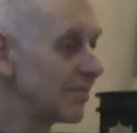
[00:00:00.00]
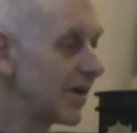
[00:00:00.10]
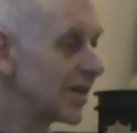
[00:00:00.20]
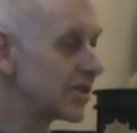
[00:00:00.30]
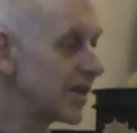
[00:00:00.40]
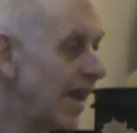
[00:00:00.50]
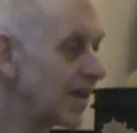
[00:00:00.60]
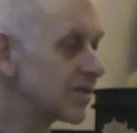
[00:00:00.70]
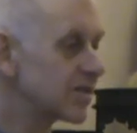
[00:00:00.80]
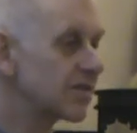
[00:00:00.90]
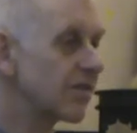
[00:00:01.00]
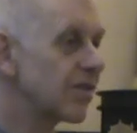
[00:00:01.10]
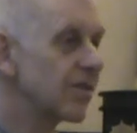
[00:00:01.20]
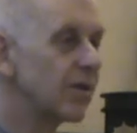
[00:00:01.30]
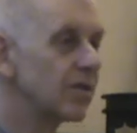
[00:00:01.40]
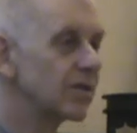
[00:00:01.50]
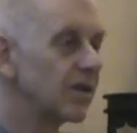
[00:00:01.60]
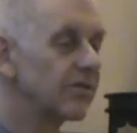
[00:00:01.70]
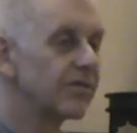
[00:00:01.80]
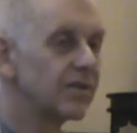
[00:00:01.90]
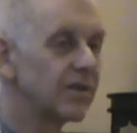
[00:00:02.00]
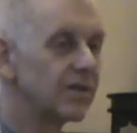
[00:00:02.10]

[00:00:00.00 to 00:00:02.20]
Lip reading: by chance, thought of